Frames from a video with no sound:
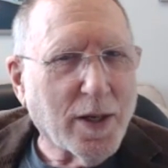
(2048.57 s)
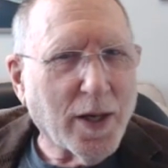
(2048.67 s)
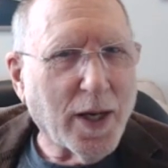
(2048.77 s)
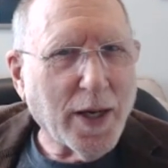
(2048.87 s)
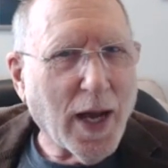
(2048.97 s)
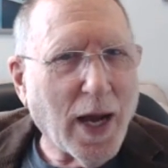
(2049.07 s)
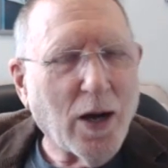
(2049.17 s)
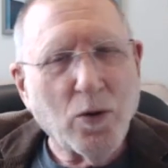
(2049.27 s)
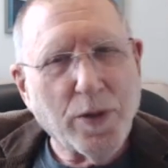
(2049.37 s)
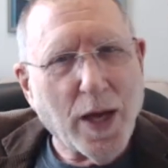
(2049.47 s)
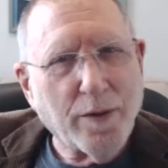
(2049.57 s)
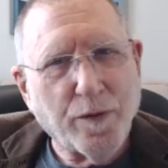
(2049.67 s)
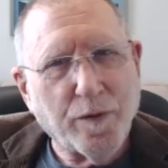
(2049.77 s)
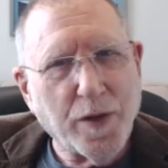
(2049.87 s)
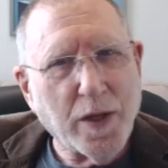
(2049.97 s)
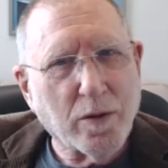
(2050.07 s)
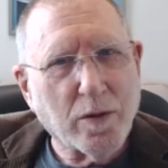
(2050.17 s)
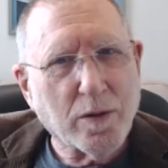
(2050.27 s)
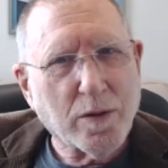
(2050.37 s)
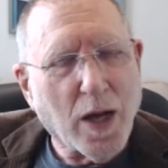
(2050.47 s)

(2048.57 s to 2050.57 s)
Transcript: and how that feels,